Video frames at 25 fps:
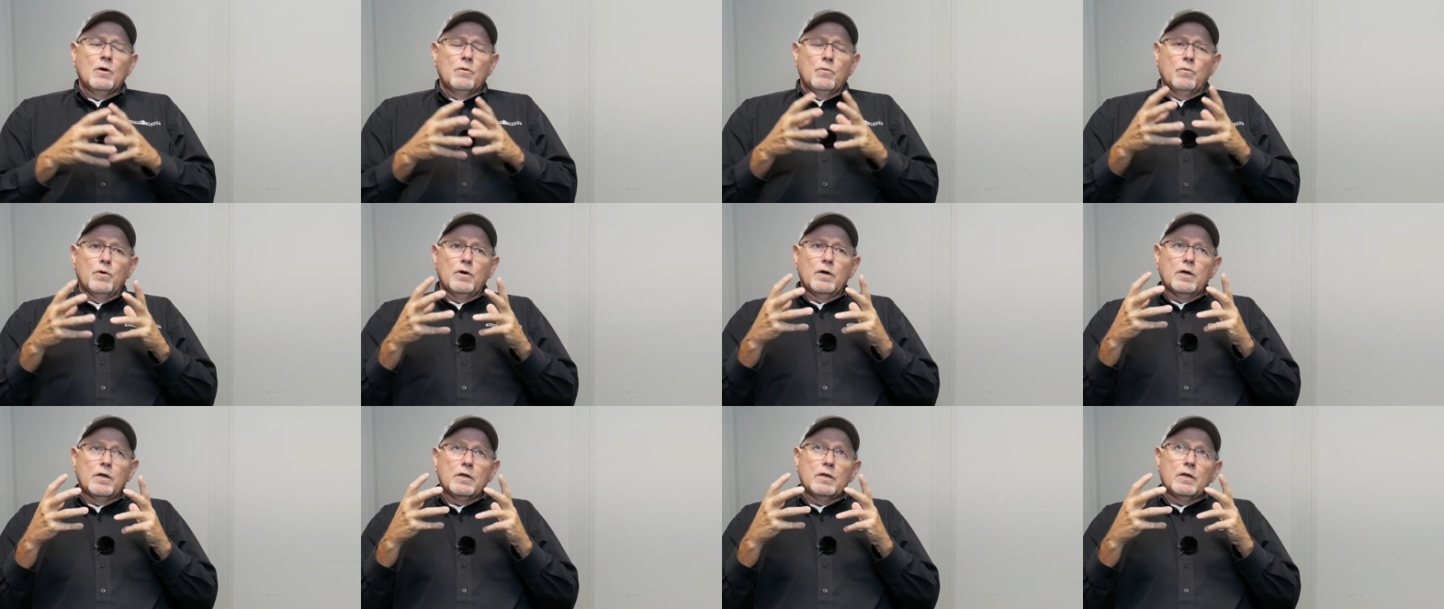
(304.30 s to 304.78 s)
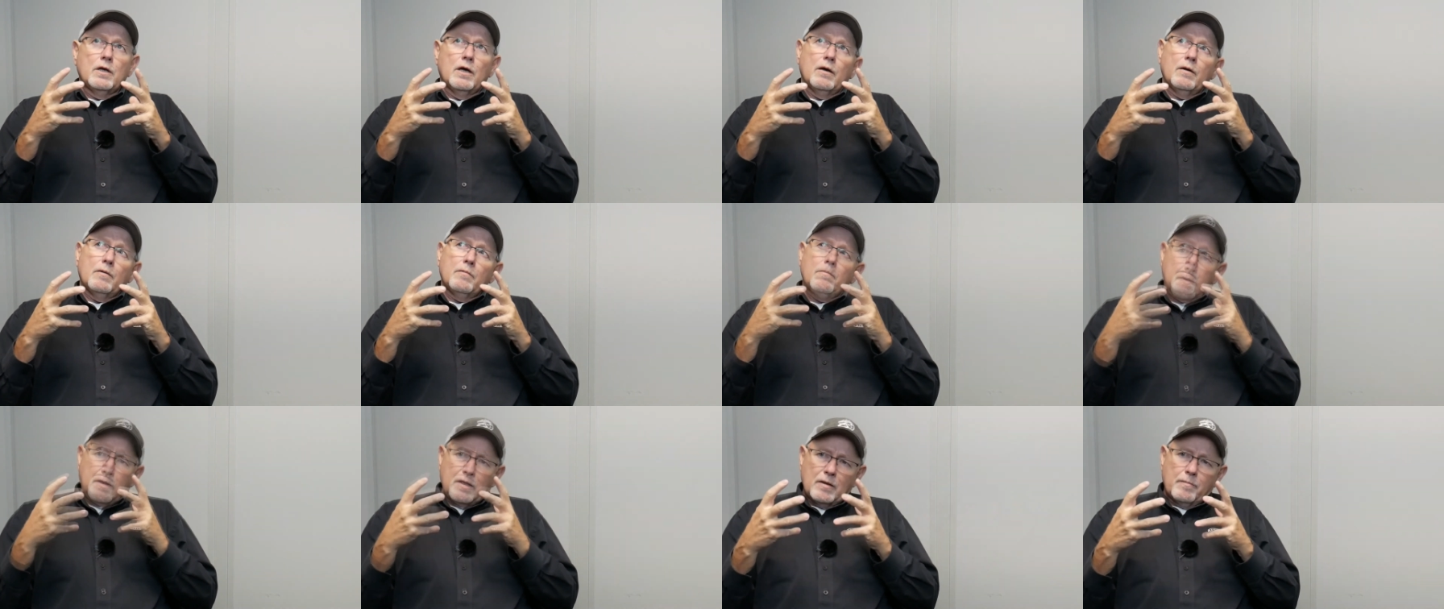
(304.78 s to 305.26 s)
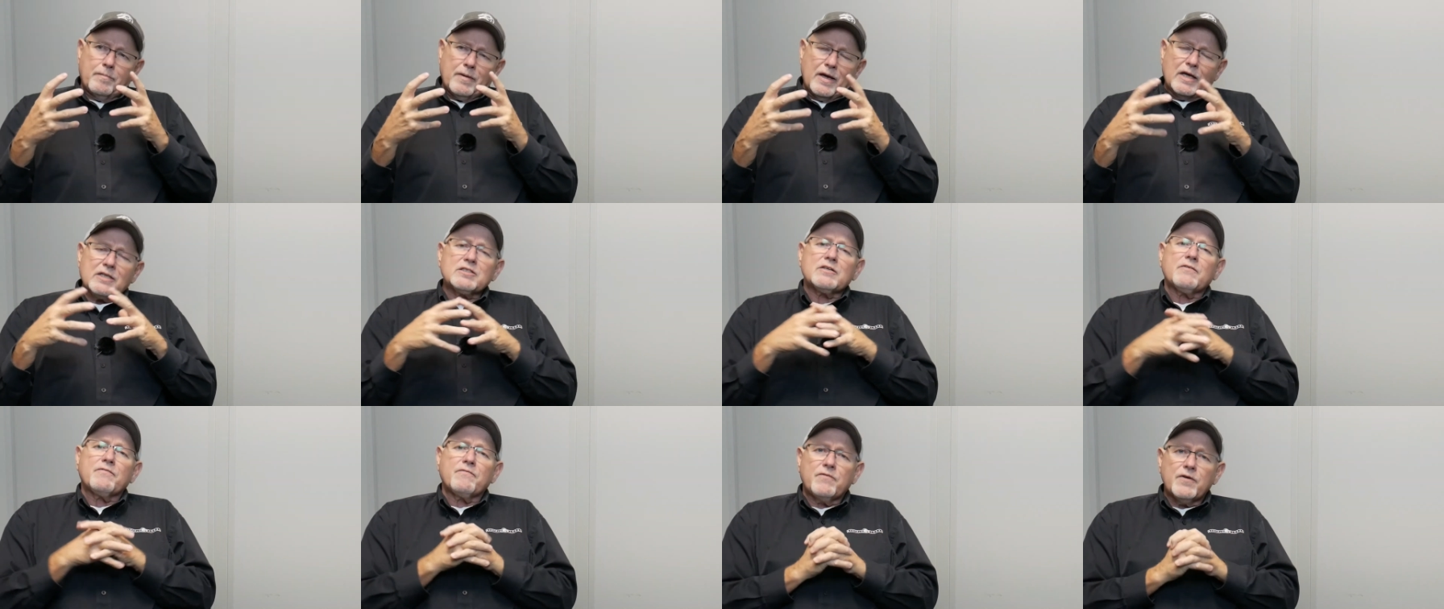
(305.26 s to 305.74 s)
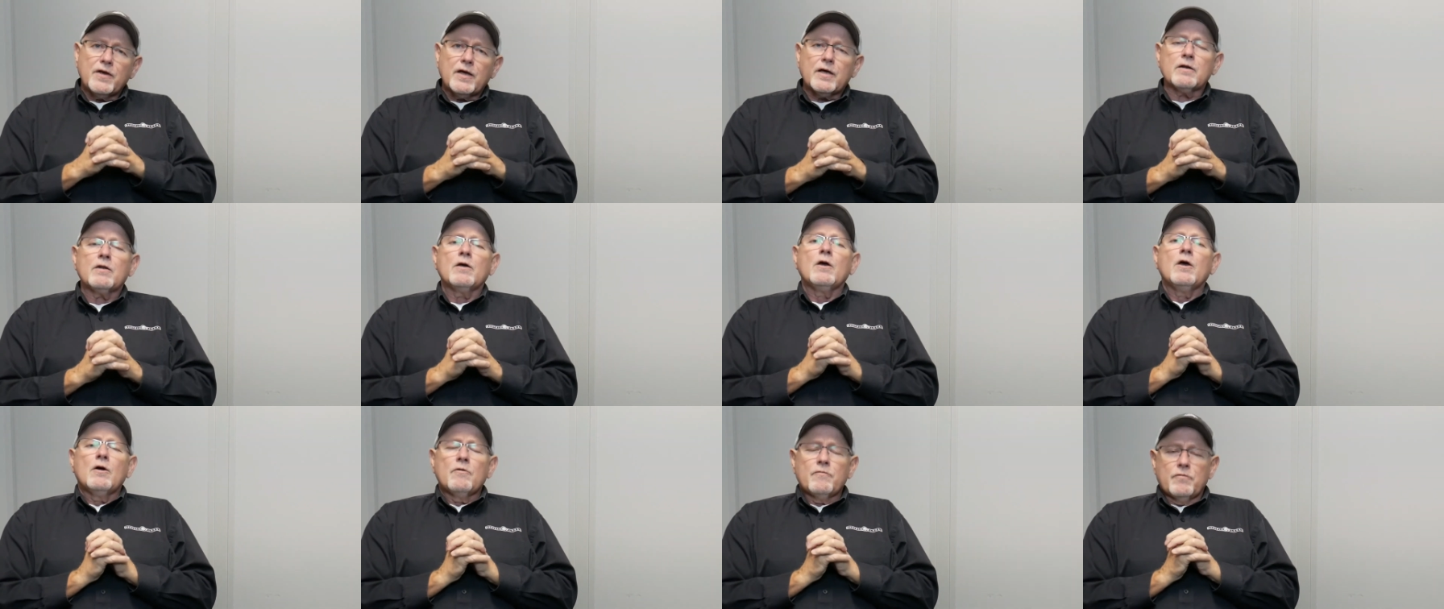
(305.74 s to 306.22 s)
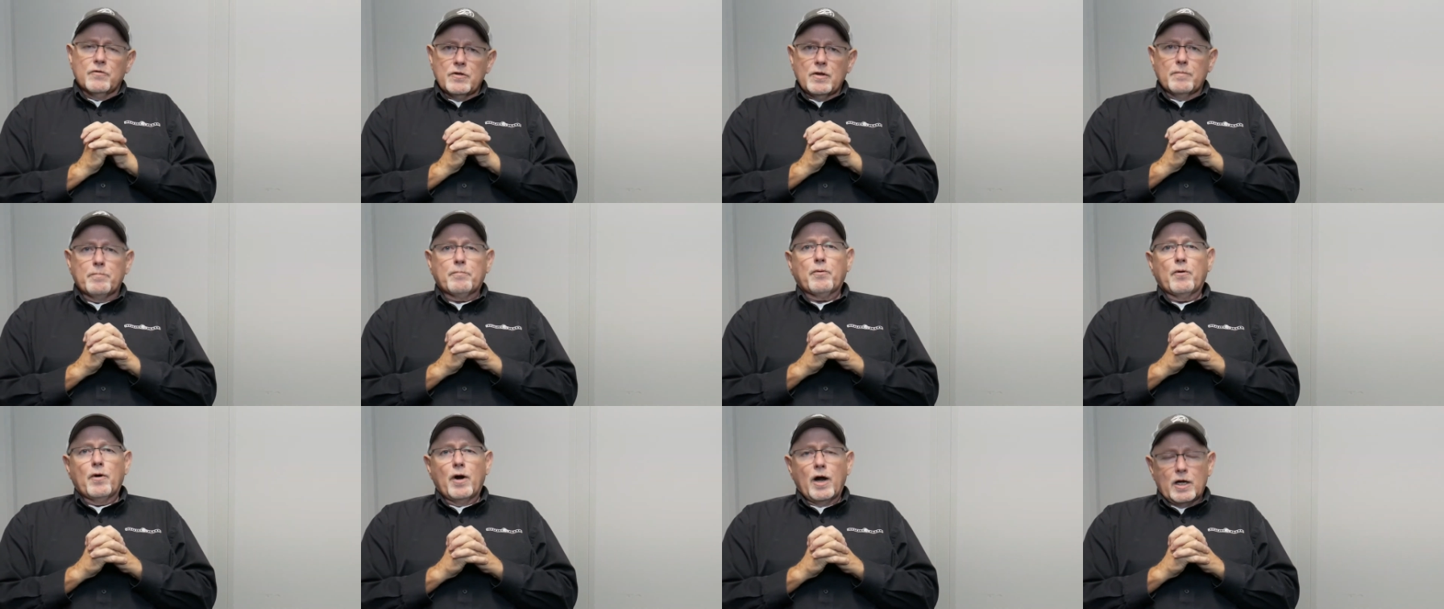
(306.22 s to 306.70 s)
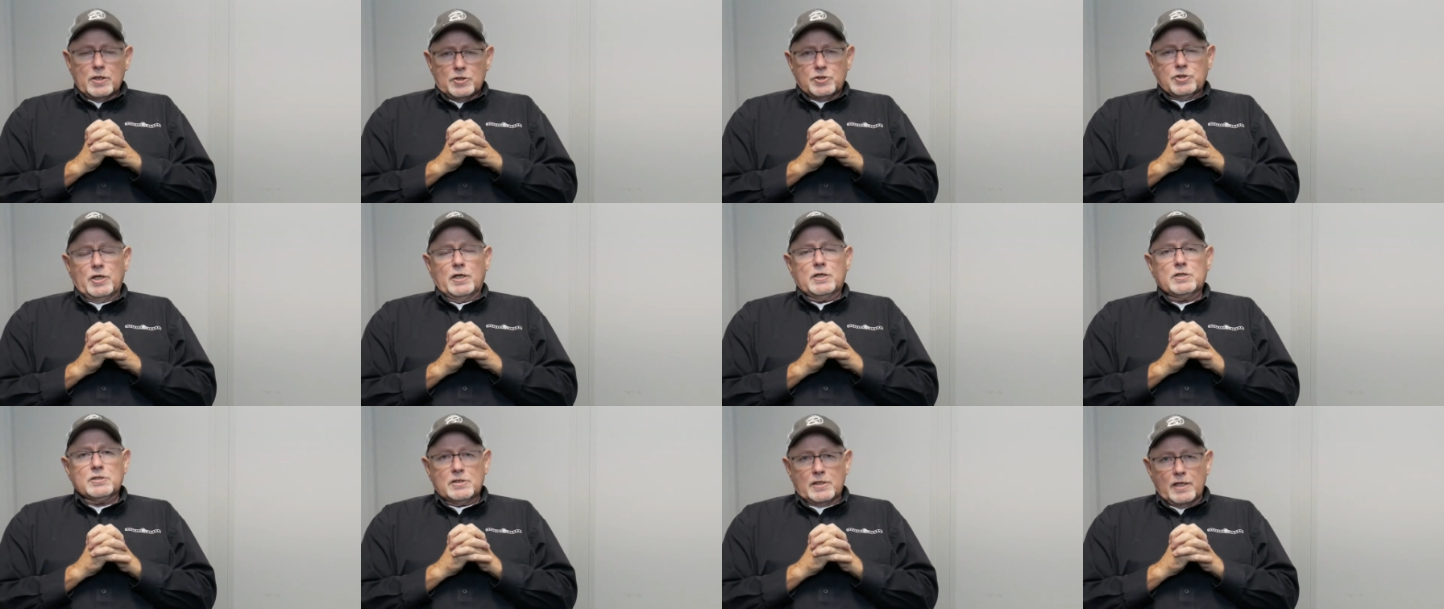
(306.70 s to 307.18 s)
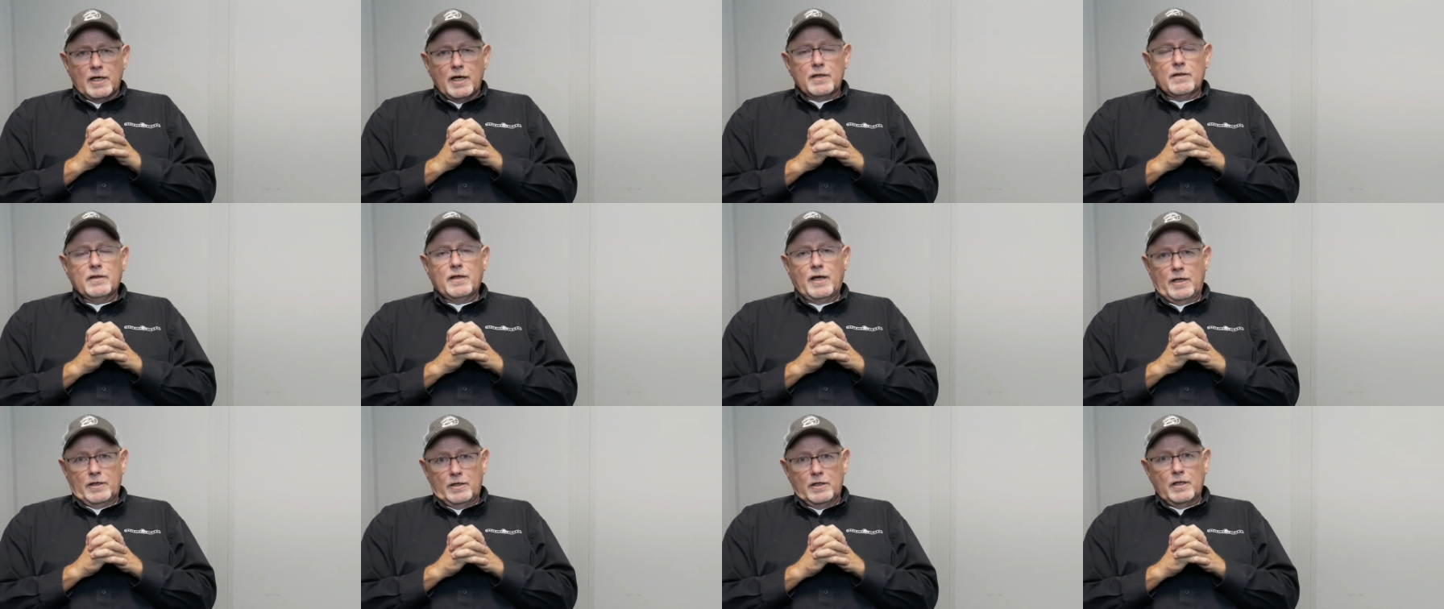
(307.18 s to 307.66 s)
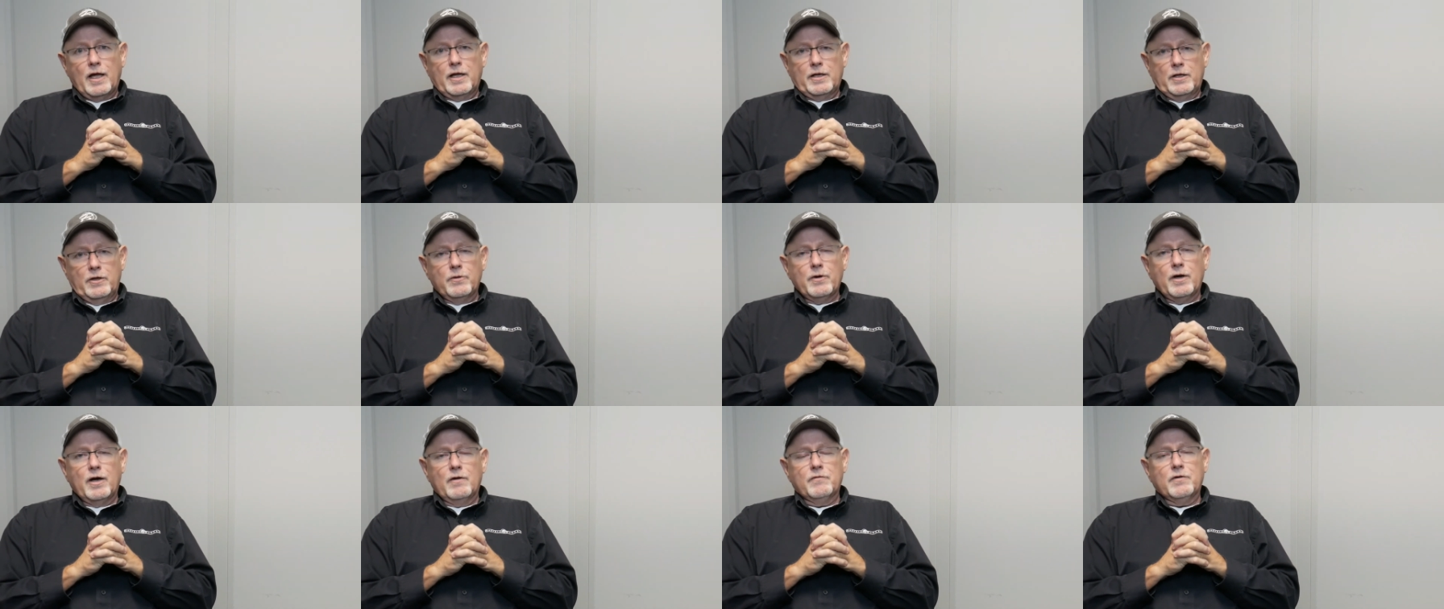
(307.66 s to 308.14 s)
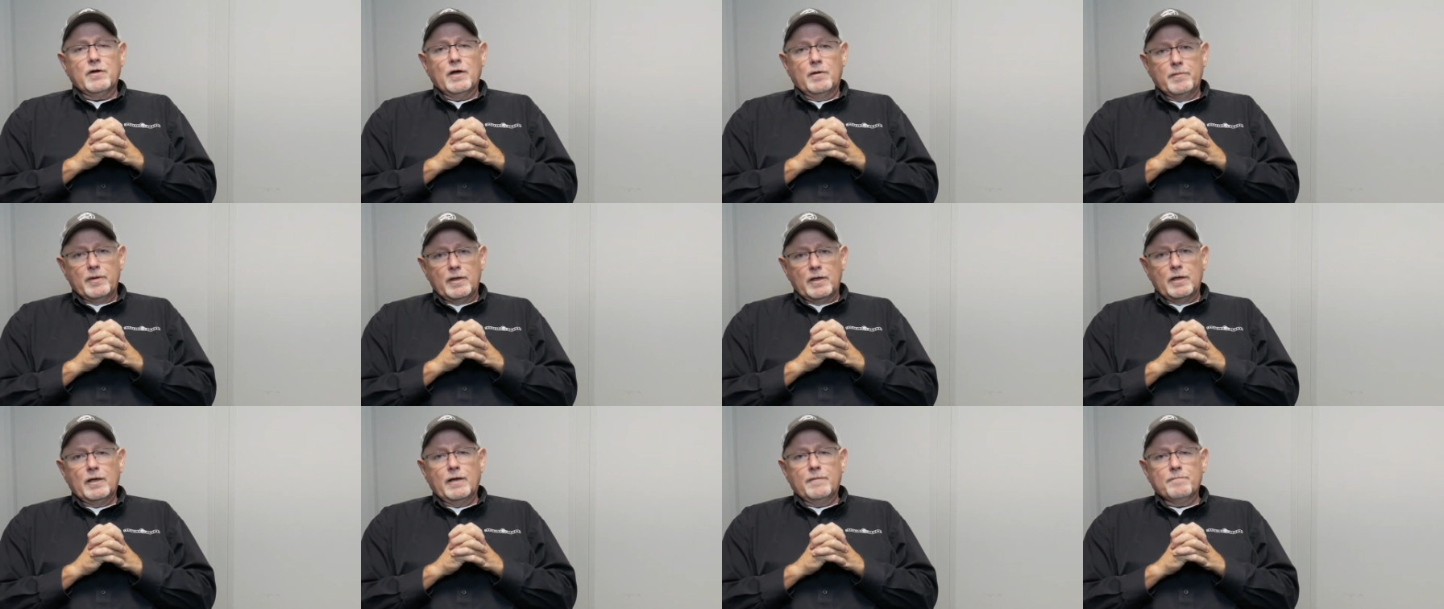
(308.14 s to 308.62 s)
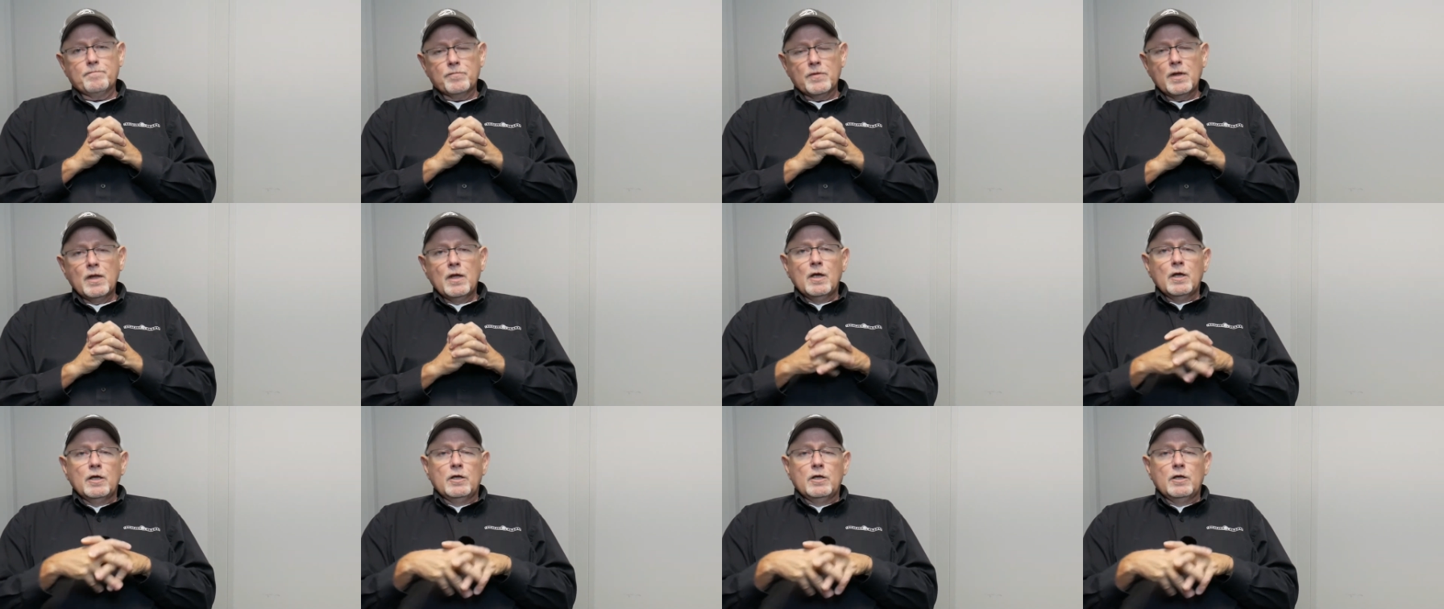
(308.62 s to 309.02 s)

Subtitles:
would be the best fit for the projects that you have coming up.